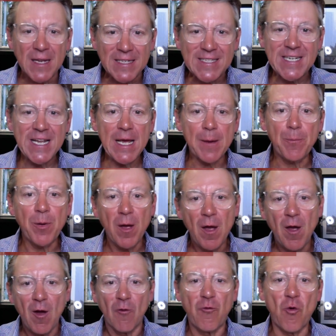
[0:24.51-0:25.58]
tip
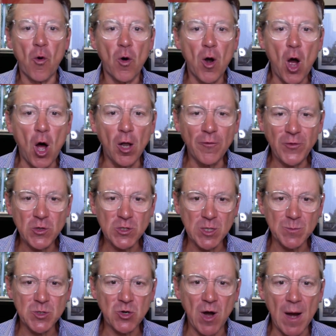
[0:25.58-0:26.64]
for all of you
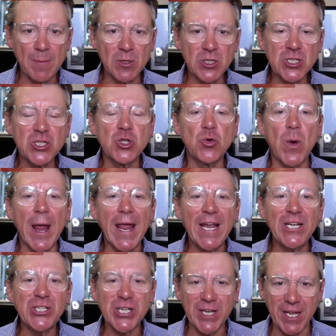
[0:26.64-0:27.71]
subscribers to
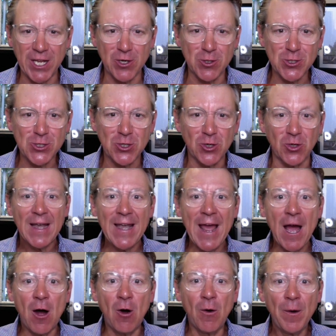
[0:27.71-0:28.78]
Agent Inner Circle.
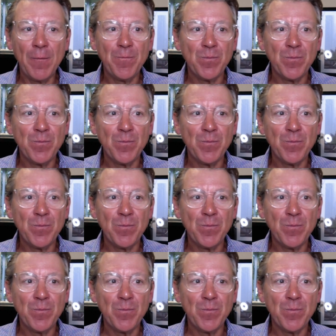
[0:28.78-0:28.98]
Now,